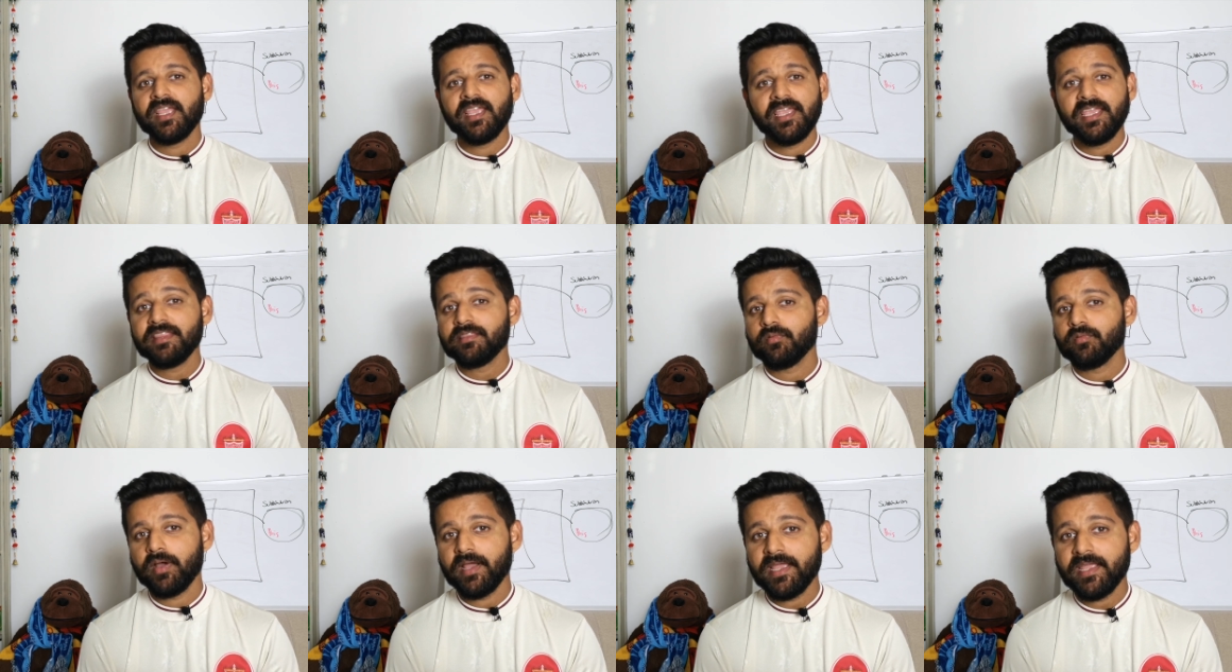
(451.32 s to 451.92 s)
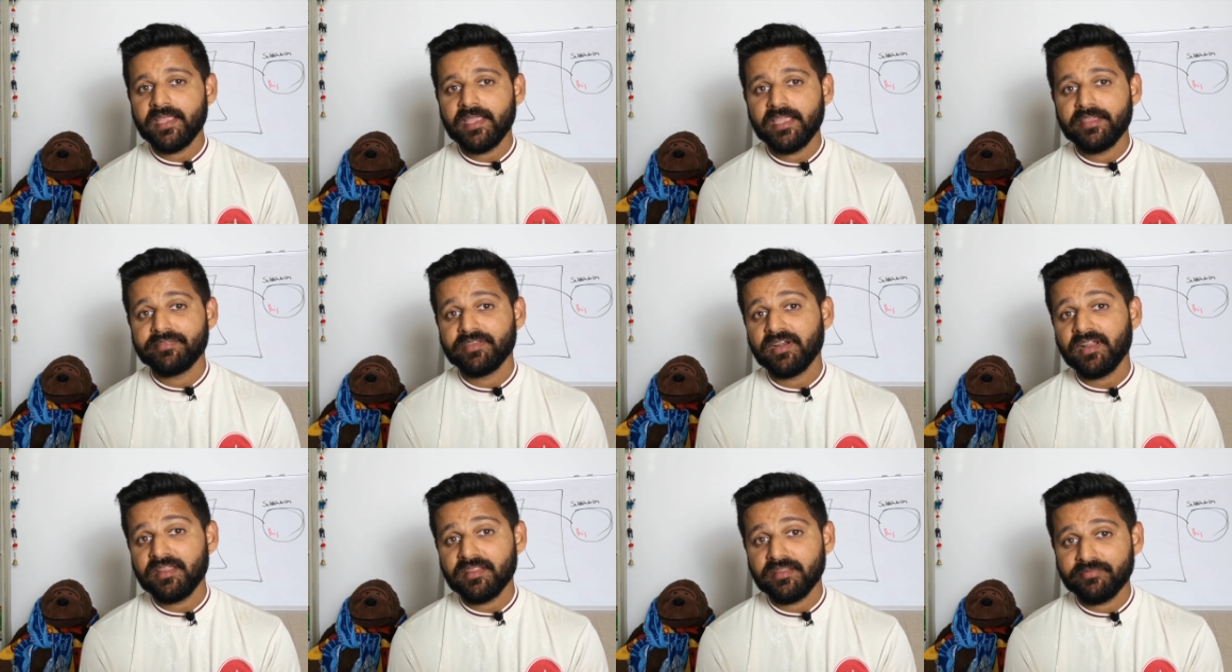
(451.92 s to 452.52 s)
Either way, if
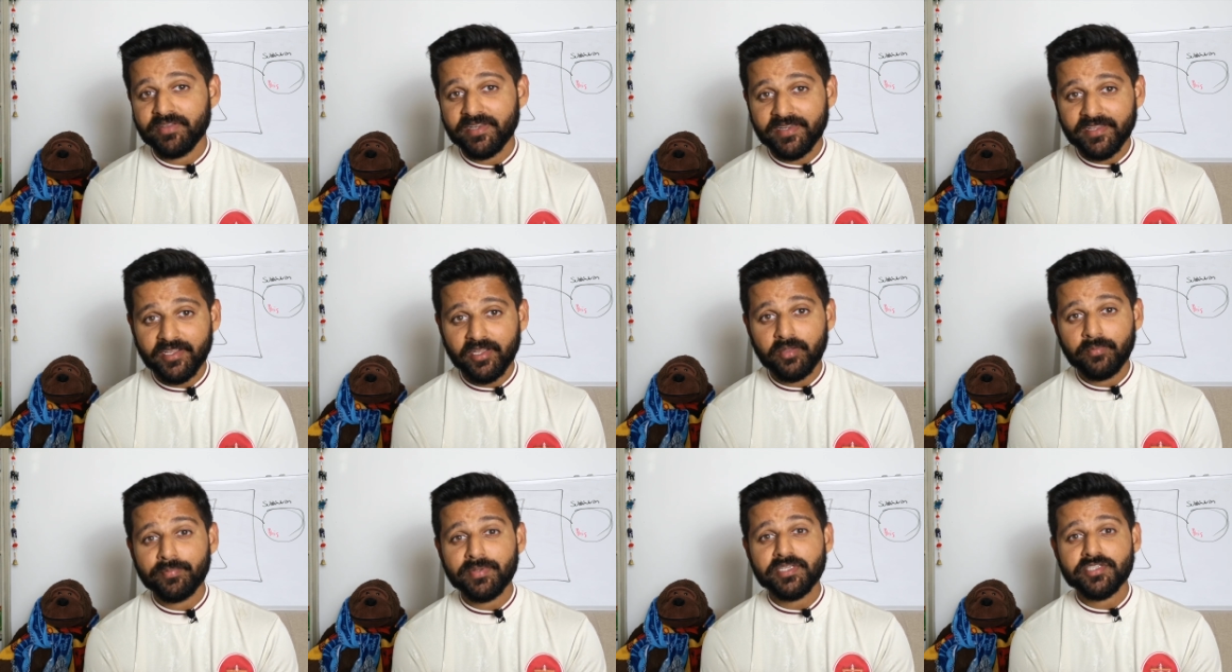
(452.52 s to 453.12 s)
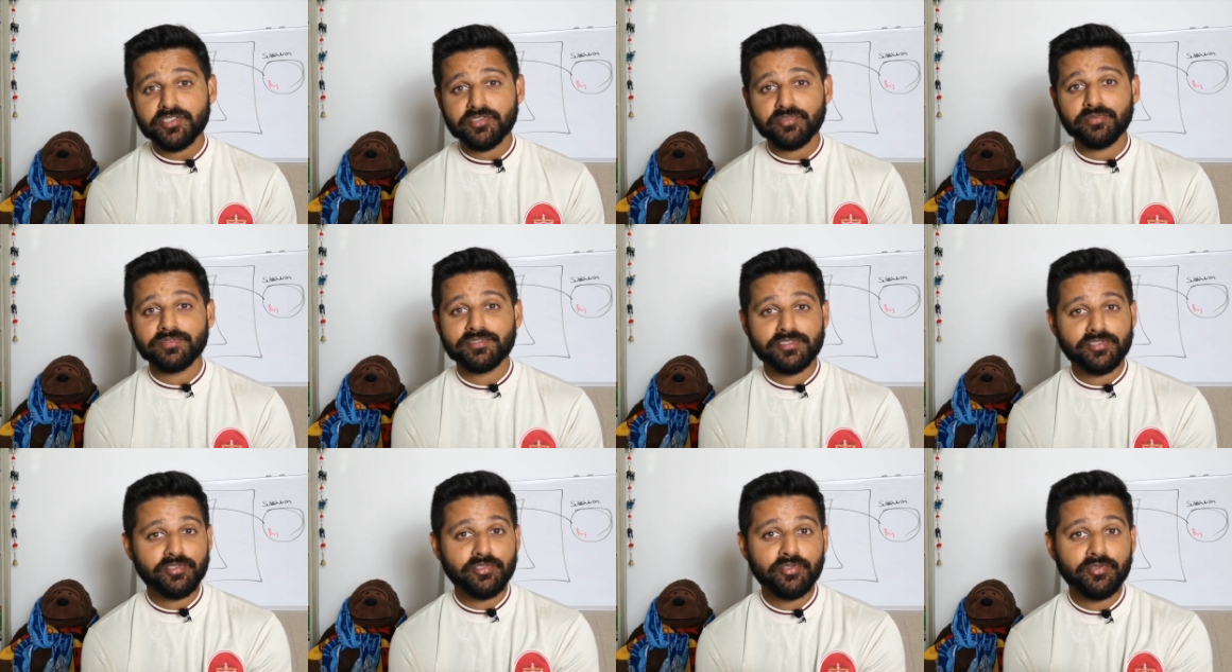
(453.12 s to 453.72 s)
you like the video, be sure
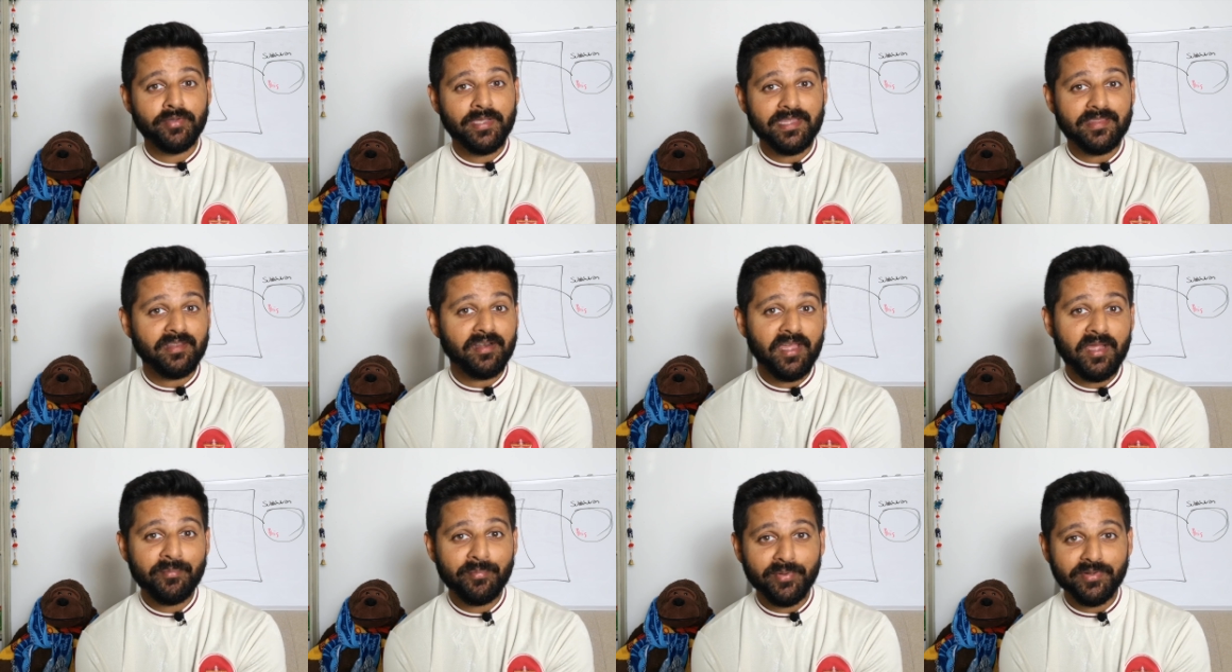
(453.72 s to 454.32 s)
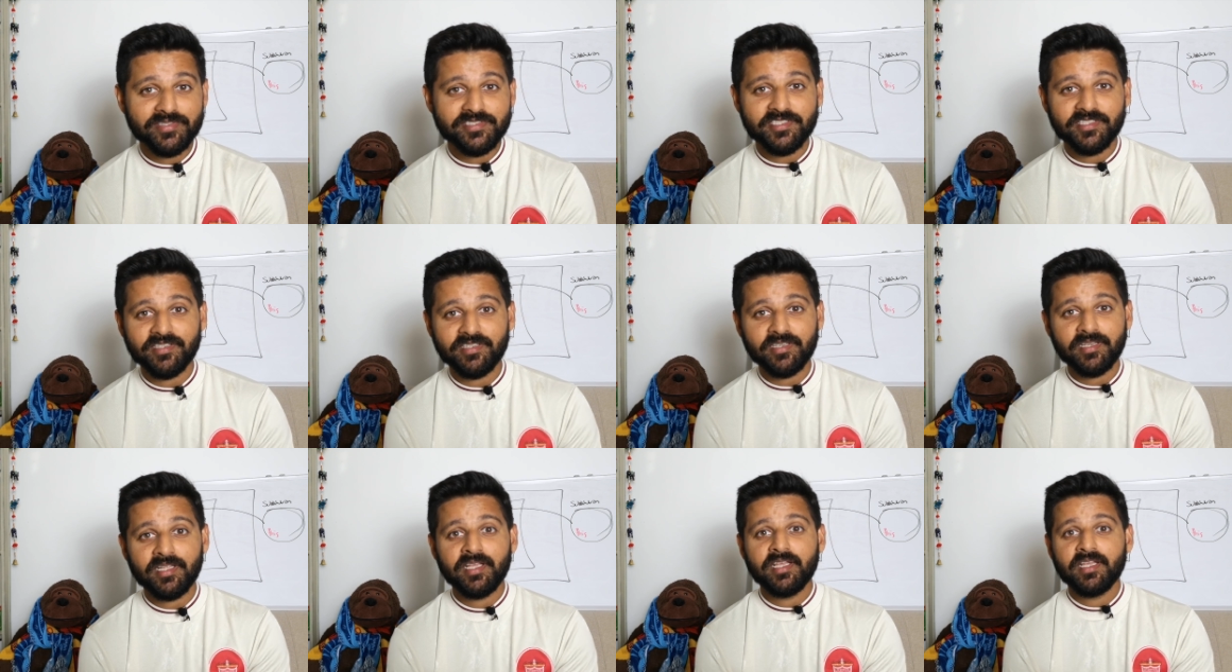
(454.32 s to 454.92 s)
to hit the like
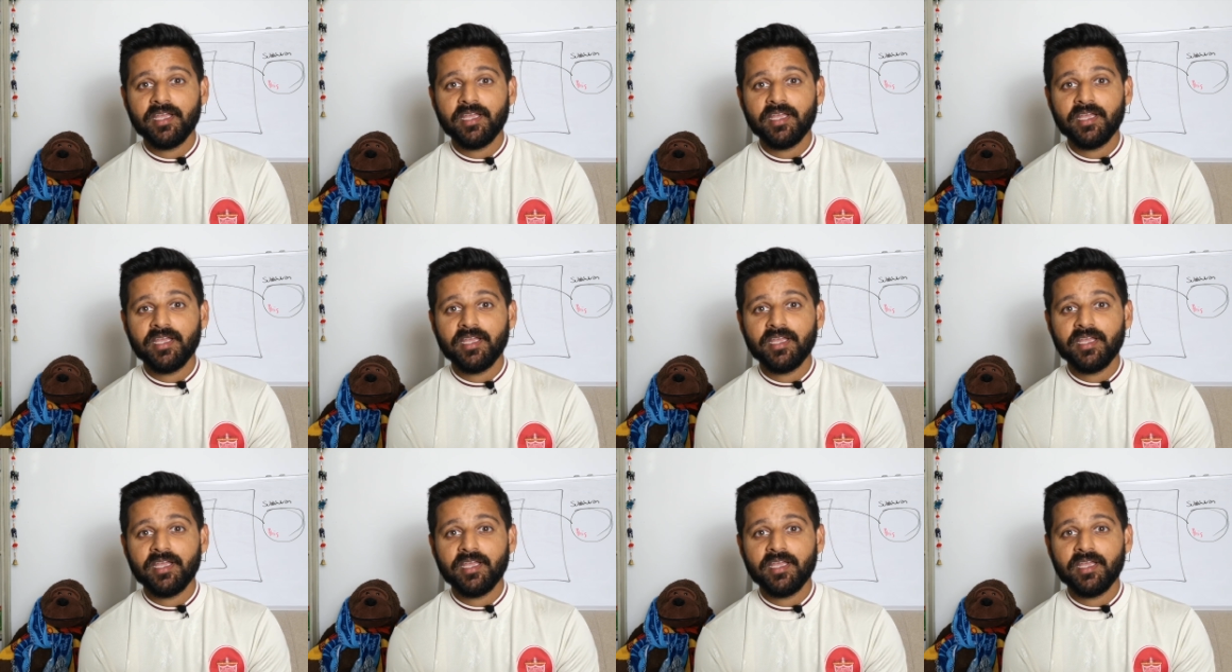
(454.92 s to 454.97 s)
button,